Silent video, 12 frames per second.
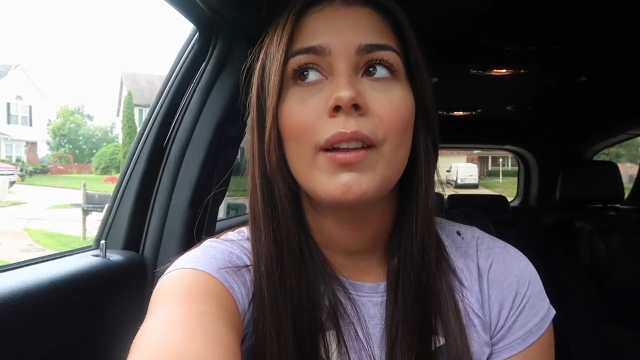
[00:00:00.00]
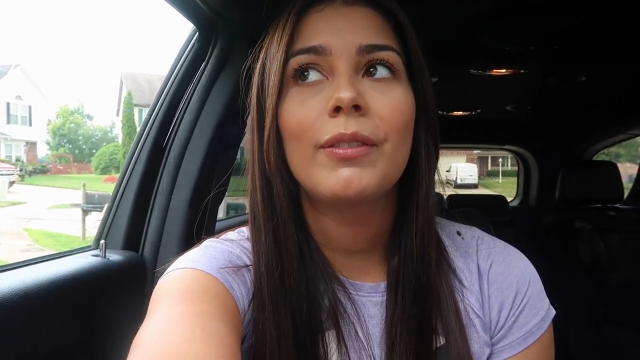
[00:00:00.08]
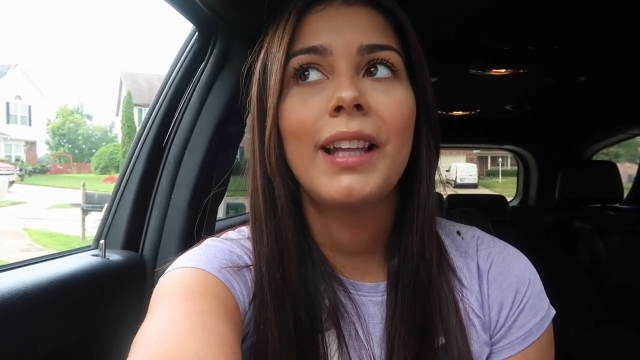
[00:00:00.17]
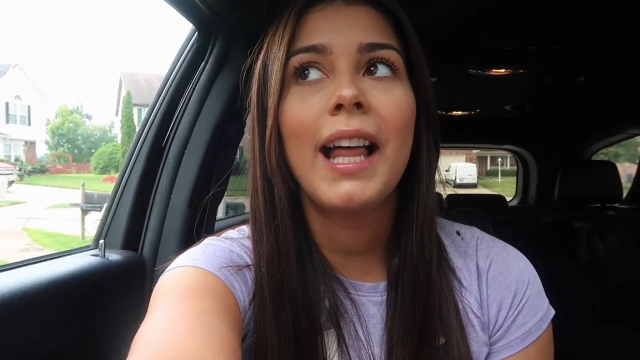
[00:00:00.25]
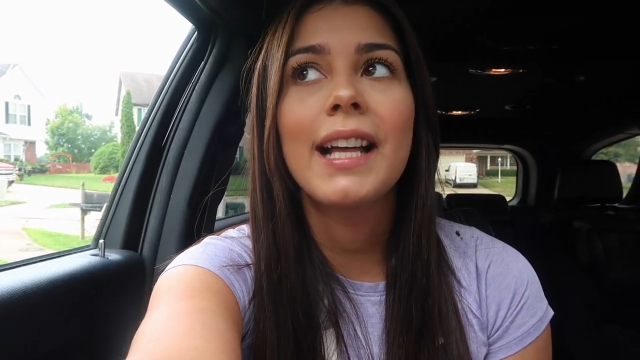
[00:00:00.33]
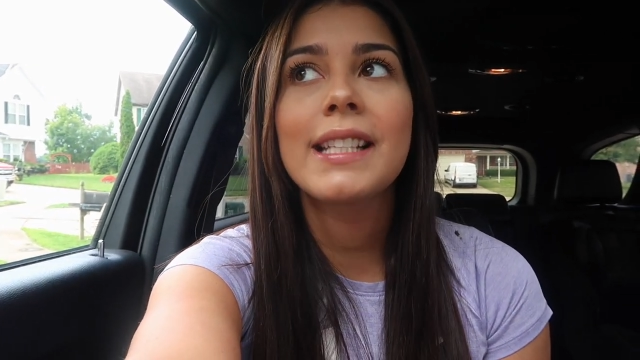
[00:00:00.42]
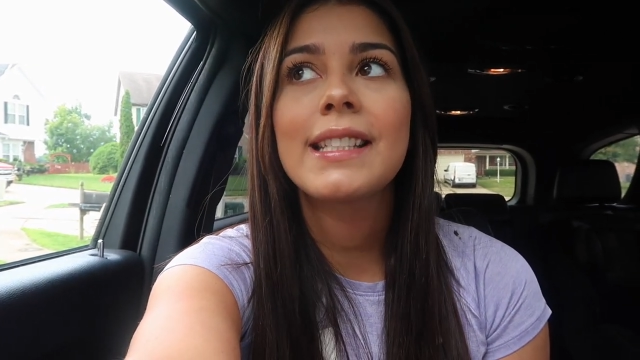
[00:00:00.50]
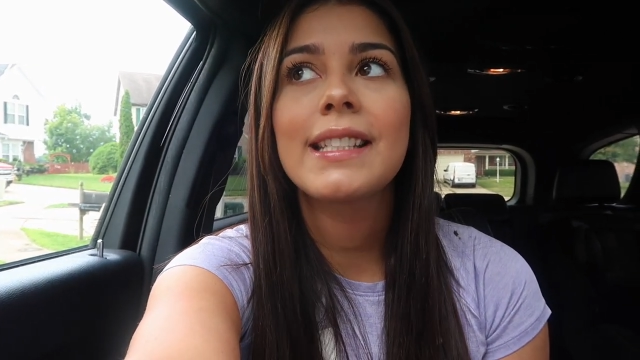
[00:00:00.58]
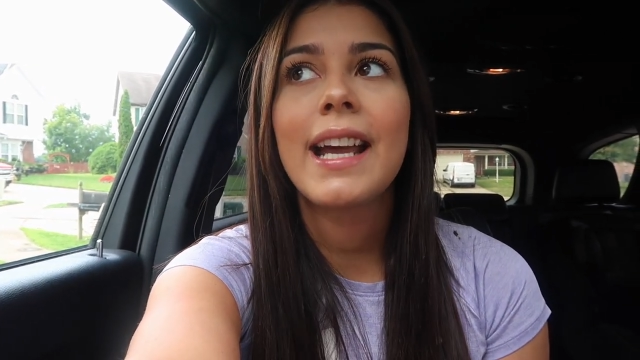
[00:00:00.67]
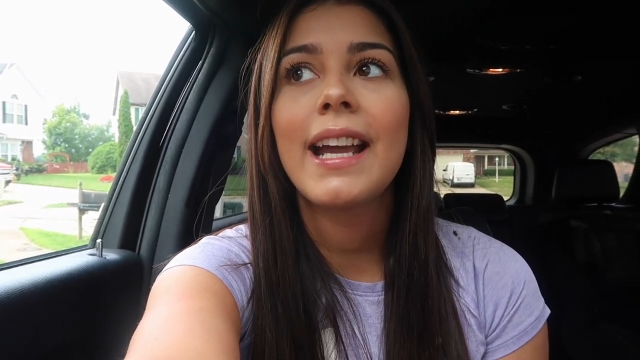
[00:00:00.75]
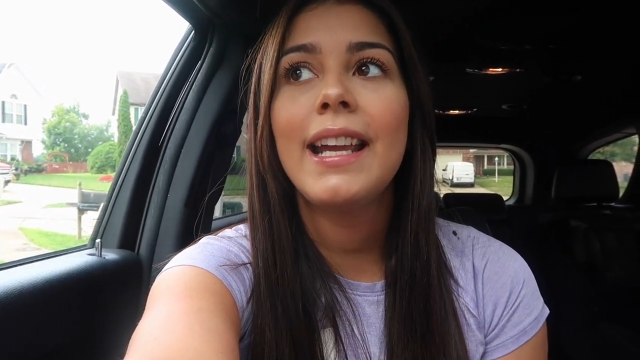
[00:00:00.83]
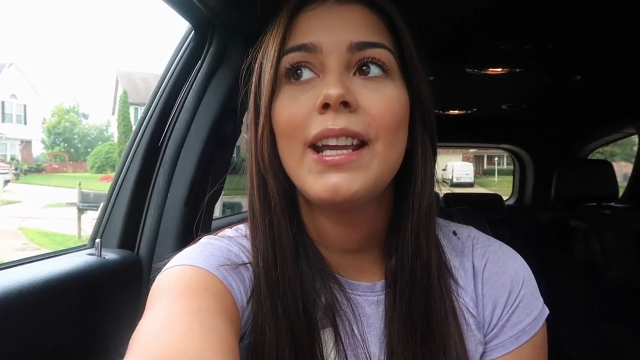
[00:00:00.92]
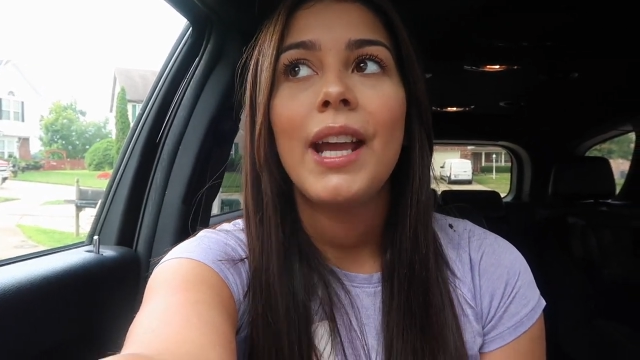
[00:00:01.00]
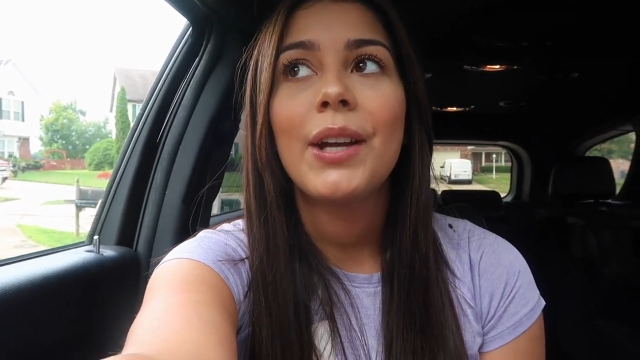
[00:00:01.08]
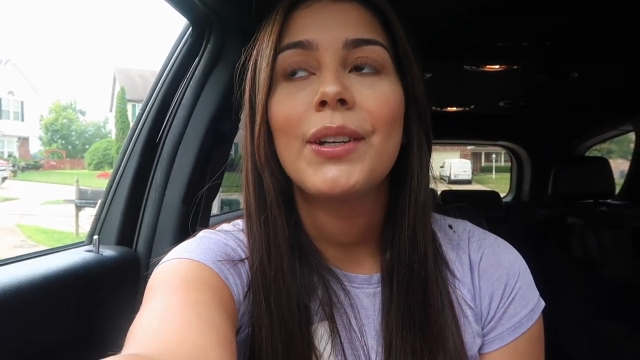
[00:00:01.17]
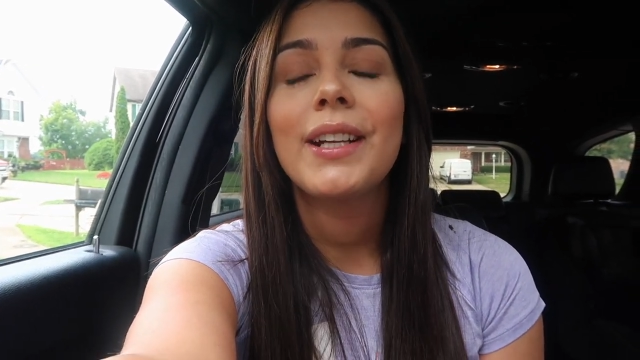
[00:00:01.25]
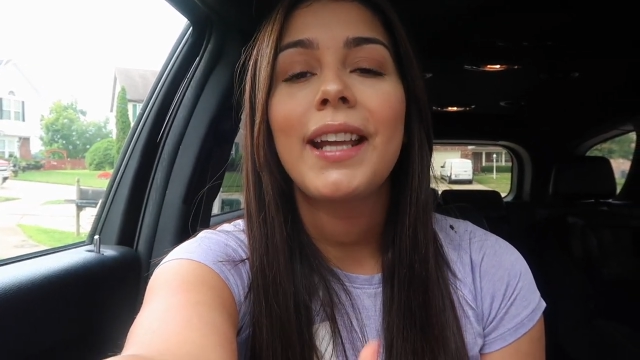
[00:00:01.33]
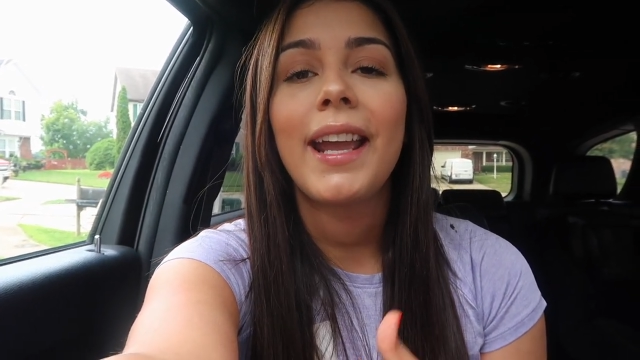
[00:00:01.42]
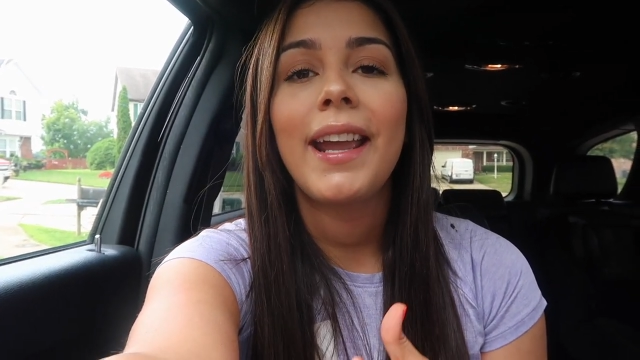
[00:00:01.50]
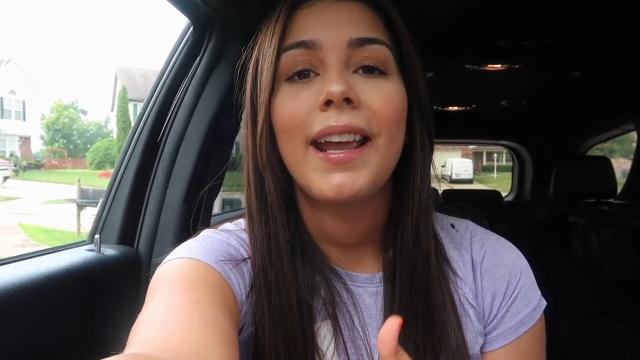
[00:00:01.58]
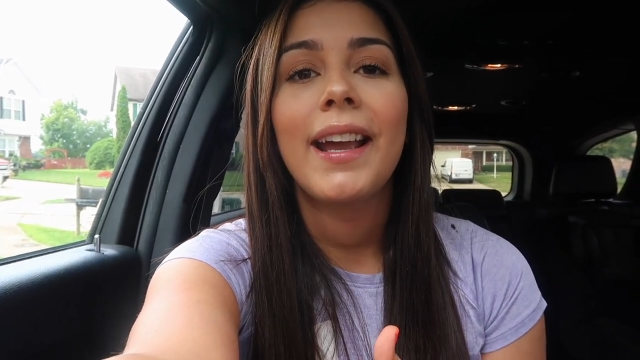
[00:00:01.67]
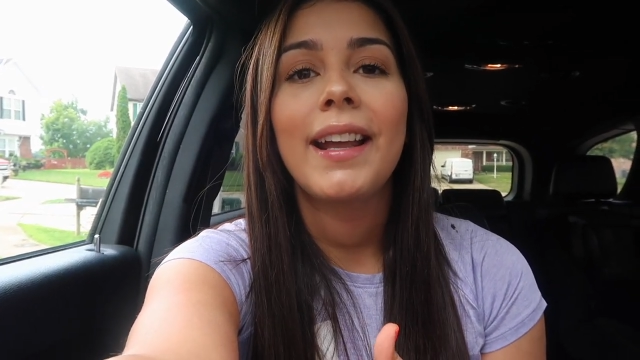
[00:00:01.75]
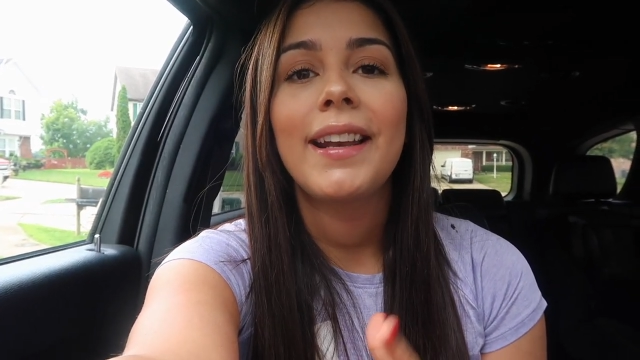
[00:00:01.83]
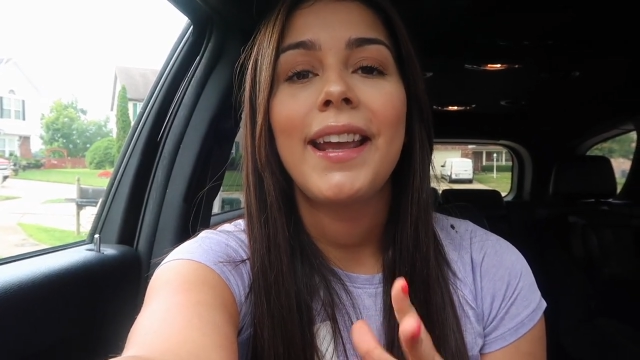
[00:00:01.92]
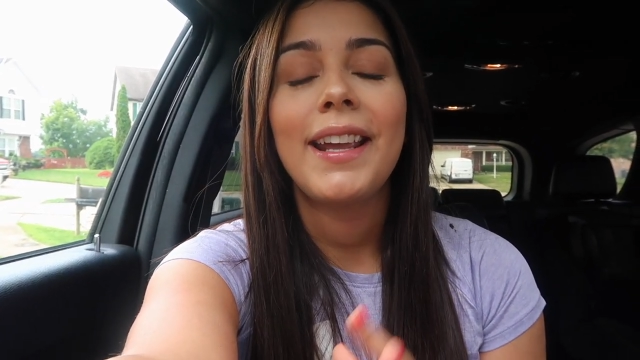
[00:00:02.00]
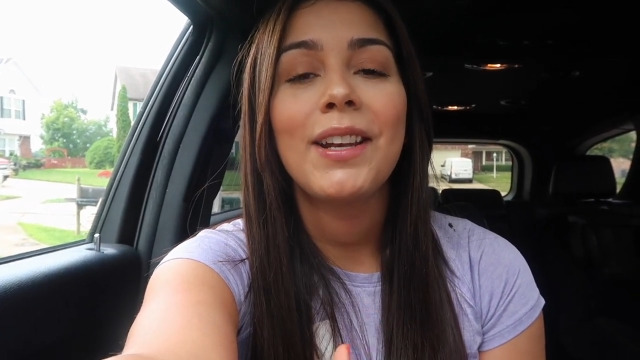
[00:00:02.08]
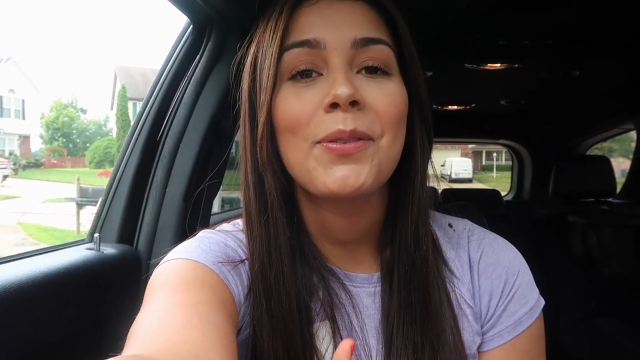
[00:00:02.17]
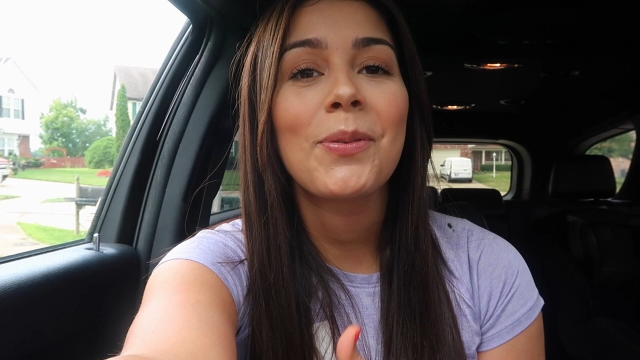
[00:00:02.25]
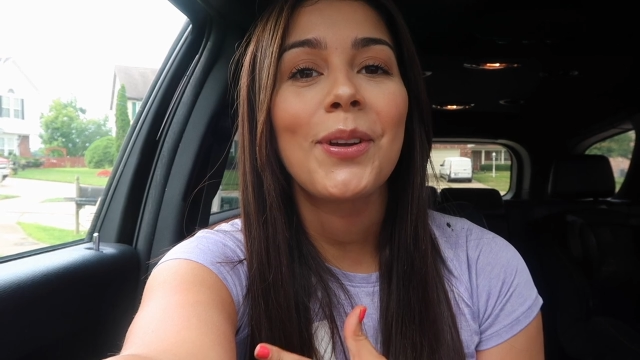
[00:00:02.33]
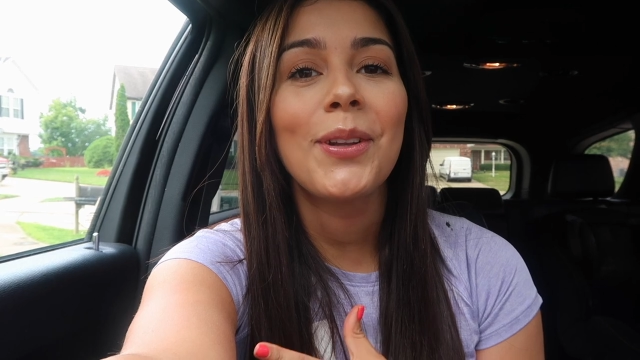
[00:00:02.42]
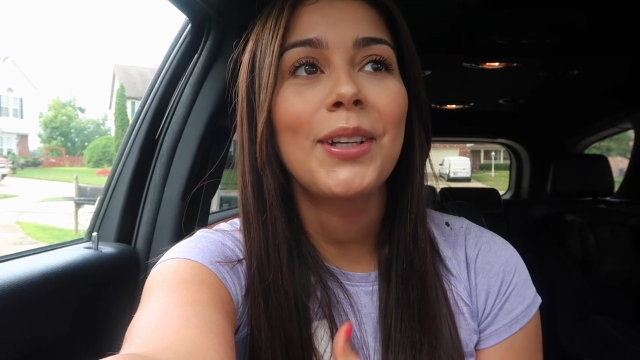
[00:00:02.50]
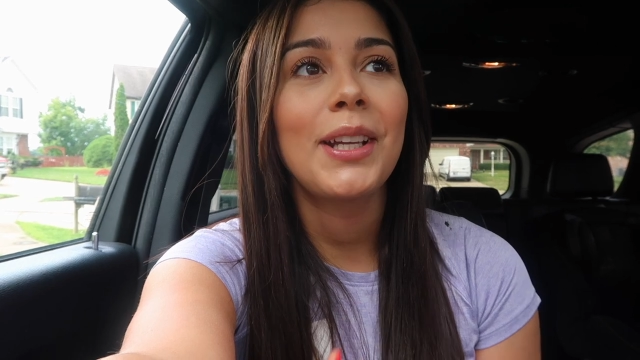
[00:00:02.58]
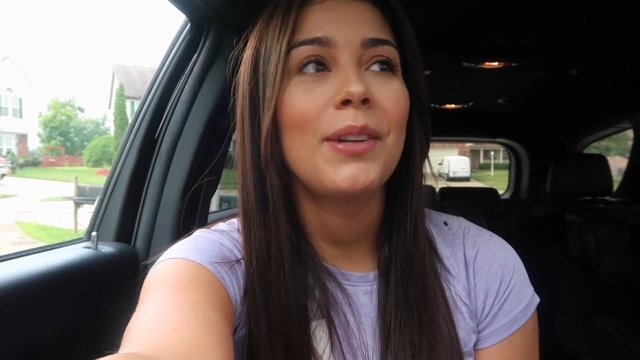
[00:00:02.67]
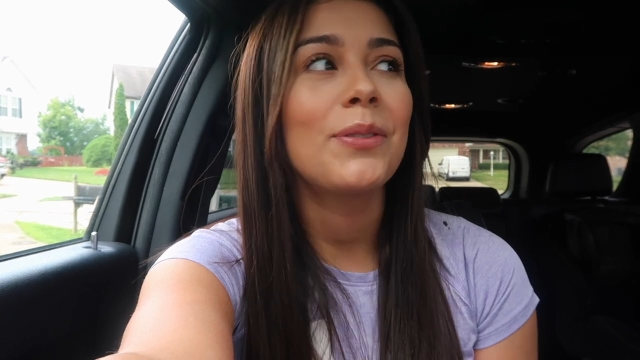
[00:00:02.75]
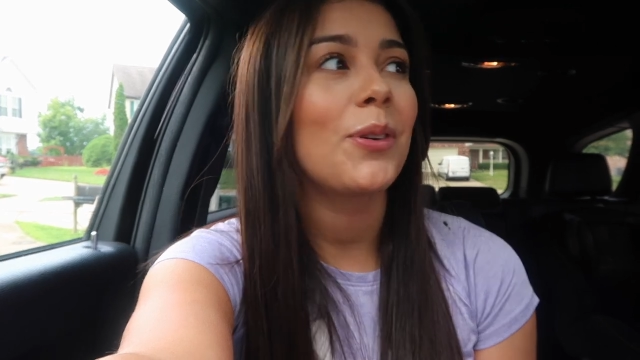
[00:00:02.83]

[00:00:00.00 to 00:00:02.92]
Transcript: last night Eric and Aiden were looking